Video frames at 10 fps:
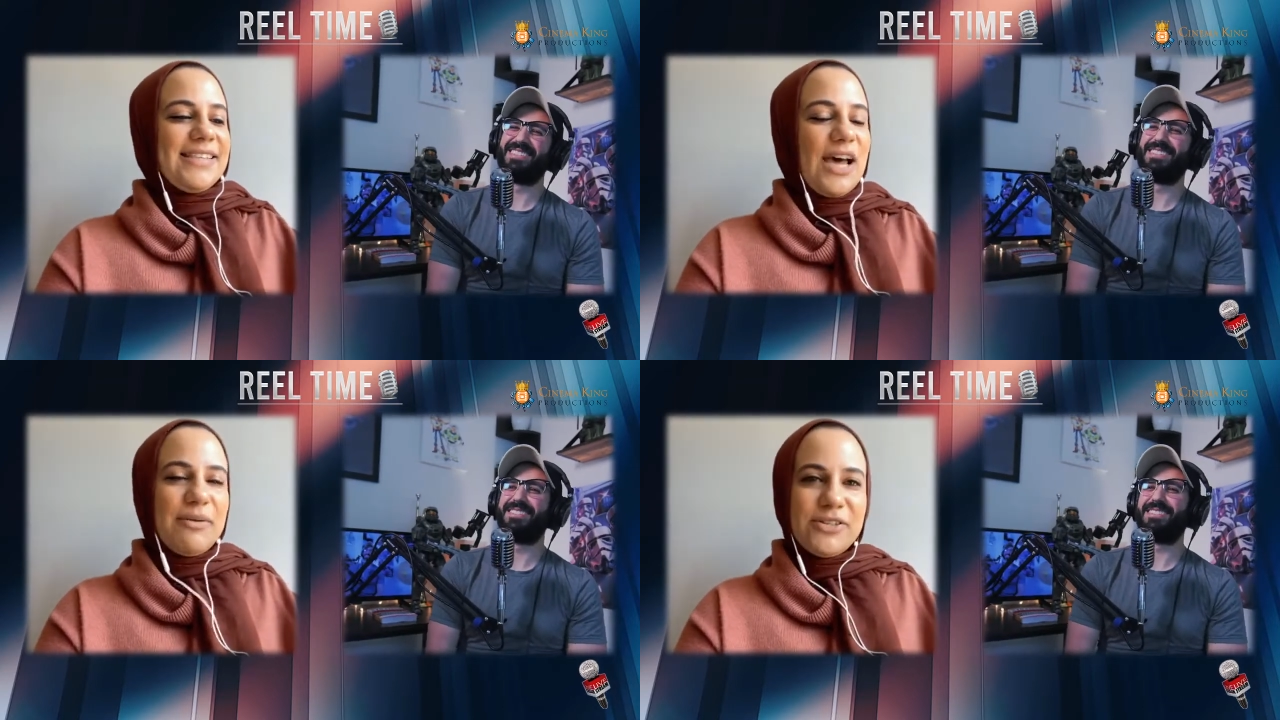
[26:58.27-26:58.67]

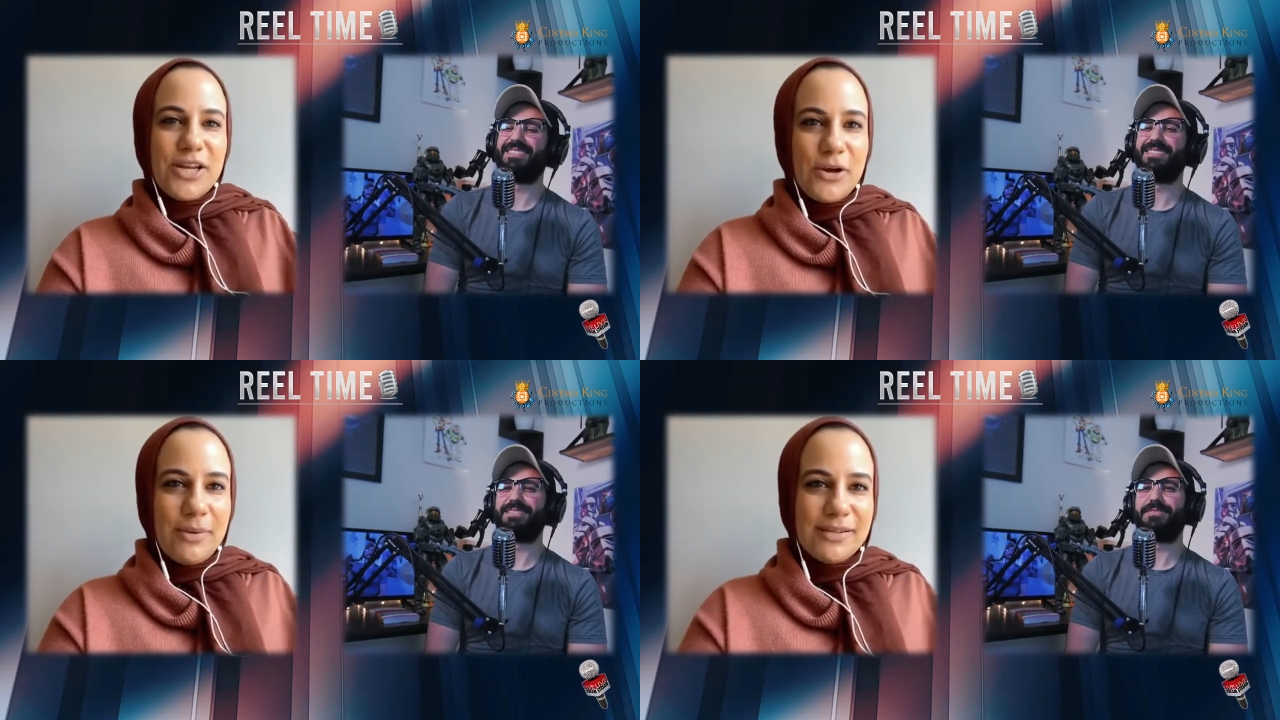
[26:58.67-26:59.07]
Speaker 1: that's how much
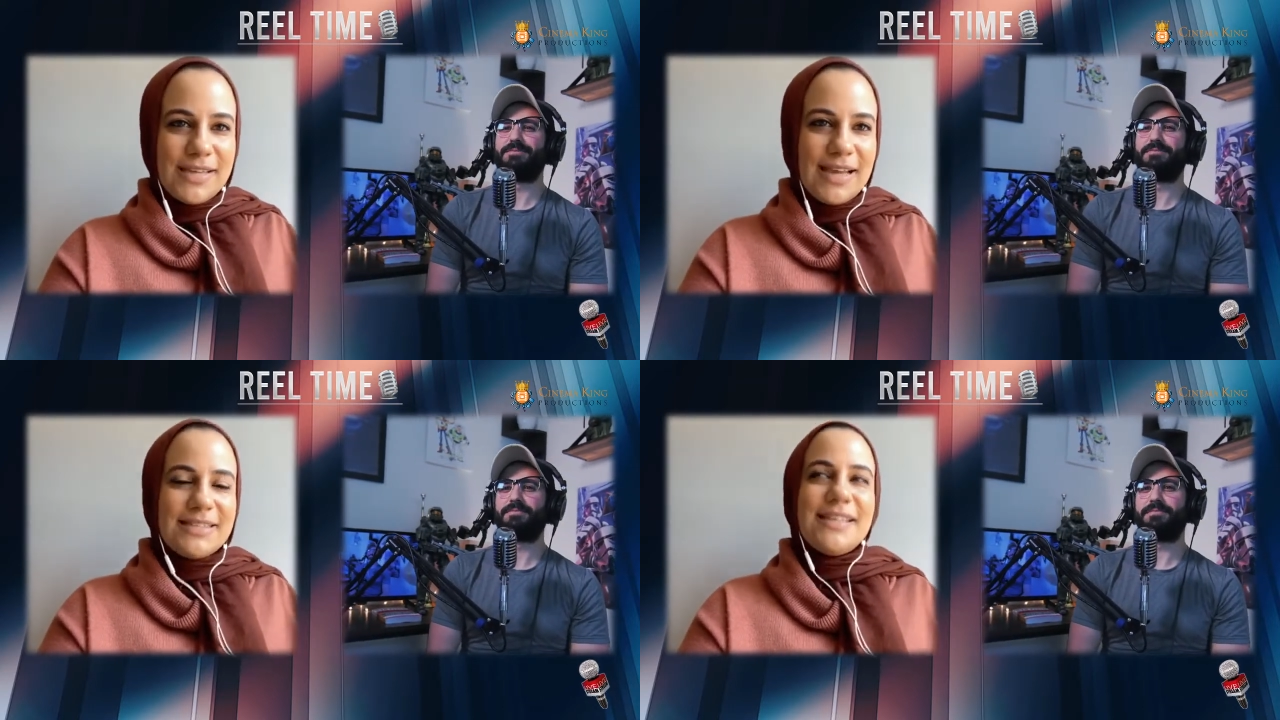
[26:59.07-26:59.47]
I know about
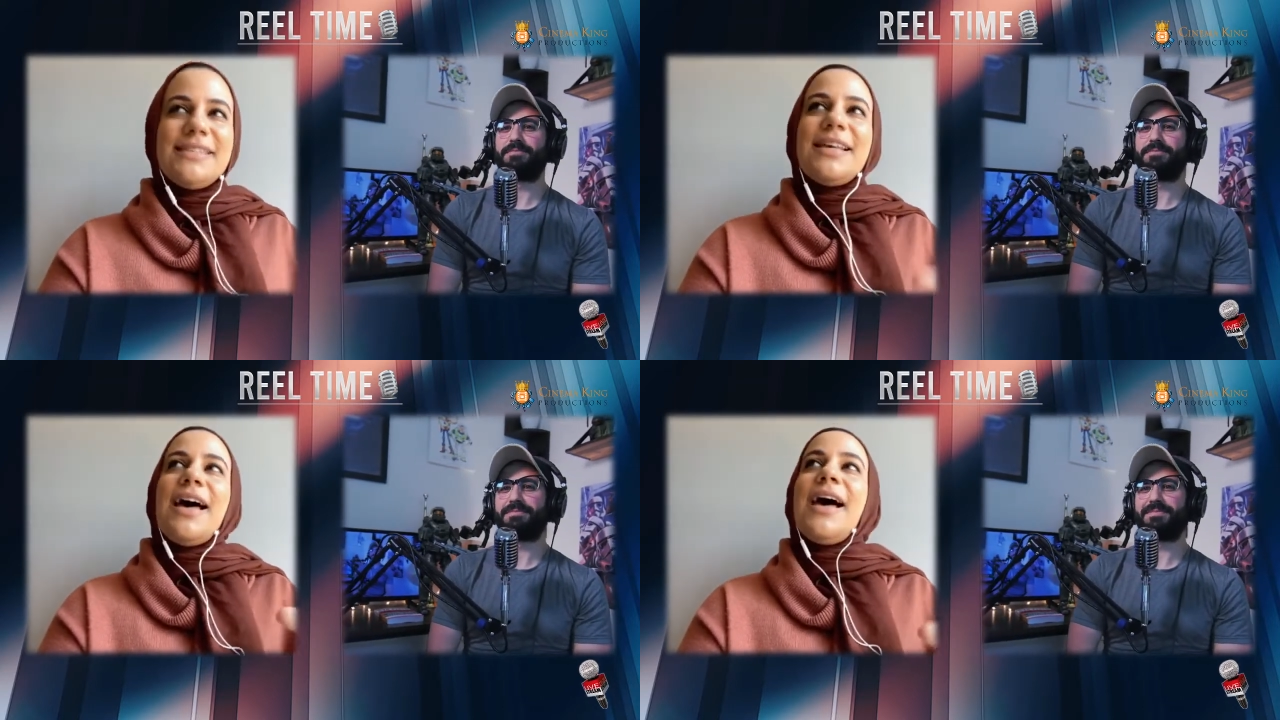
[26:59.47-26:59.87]

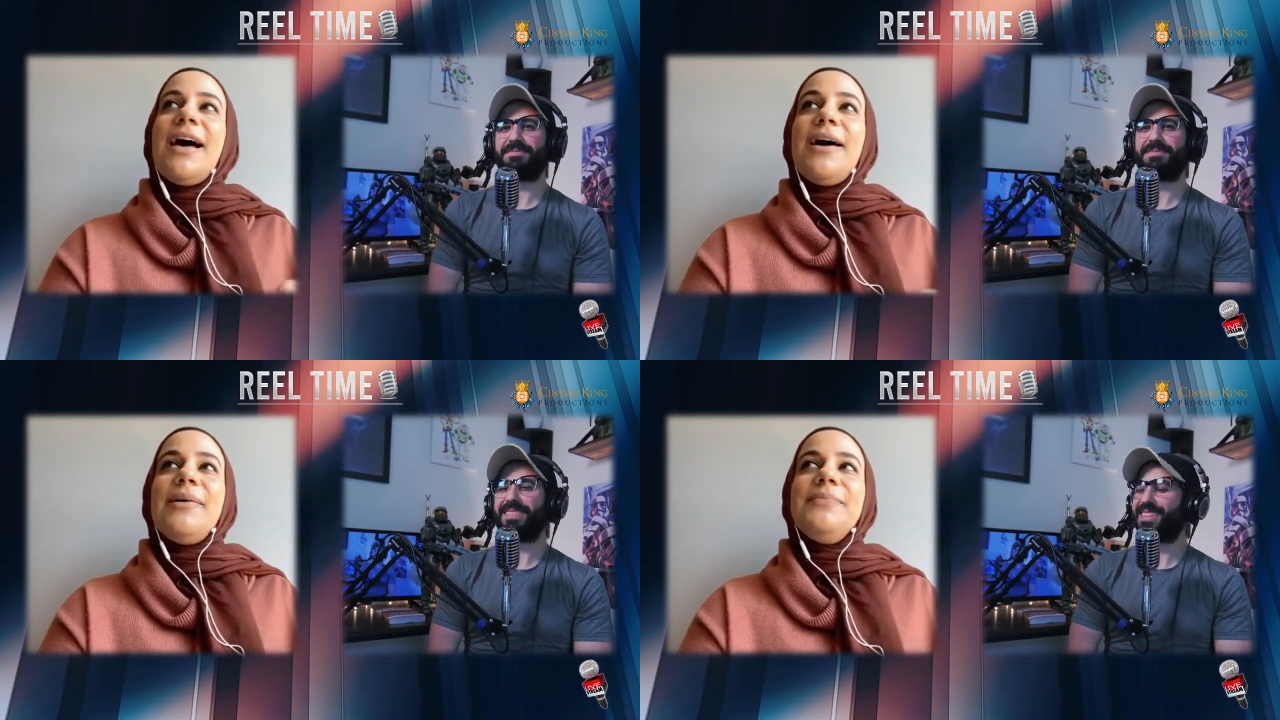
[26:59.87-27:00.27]
Texas.
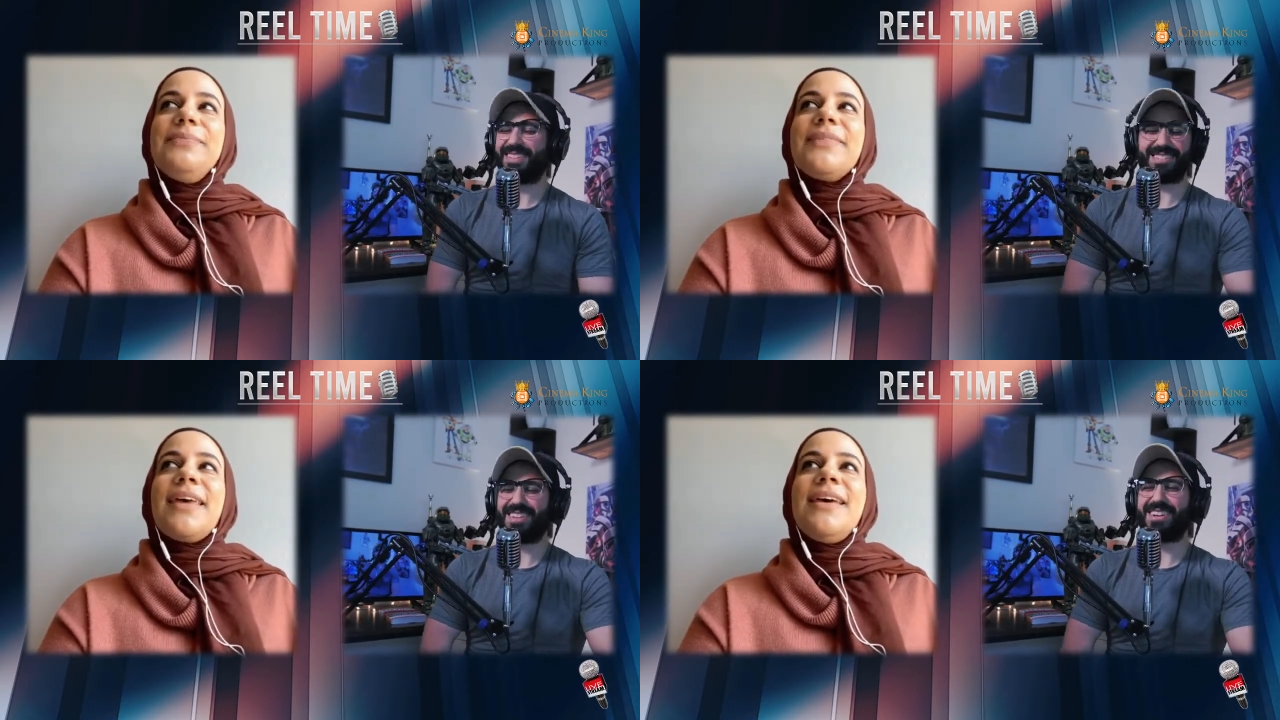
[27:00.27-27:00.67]

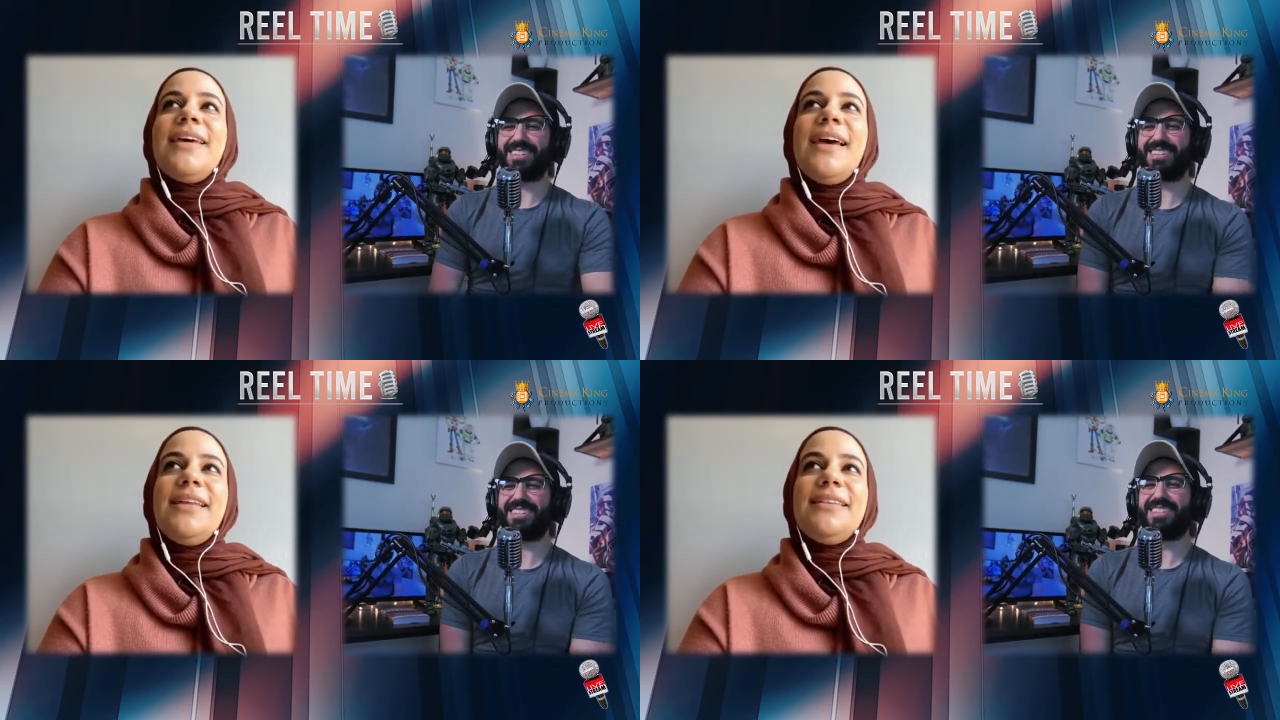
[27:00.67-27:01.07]
Um,
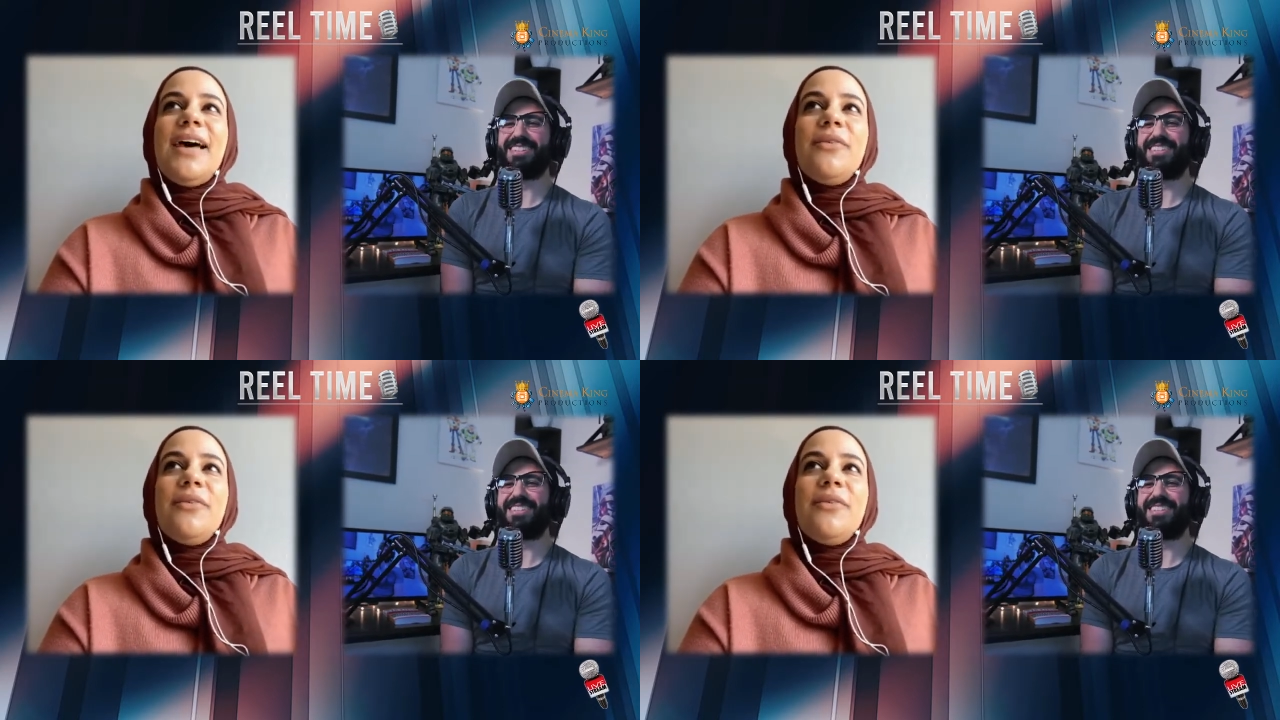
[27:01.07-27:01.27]
and